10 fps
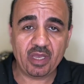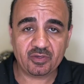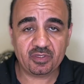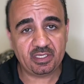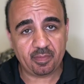
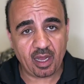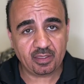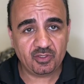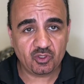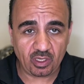Saman
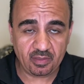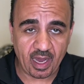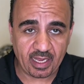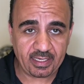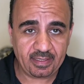
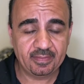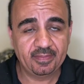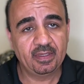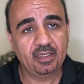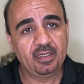Soleymani,
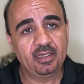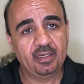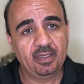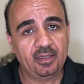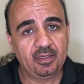
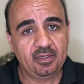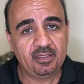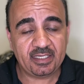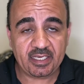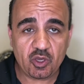
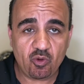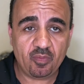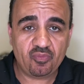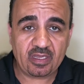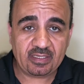CEO and
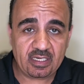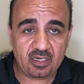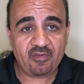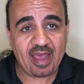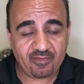President
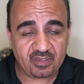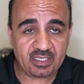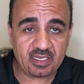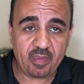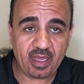of
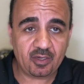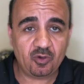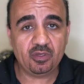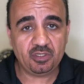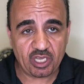Avecina Medical
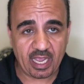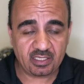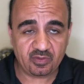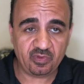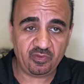in
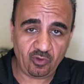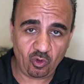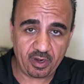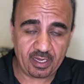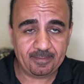Jacksonville,
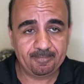Florida.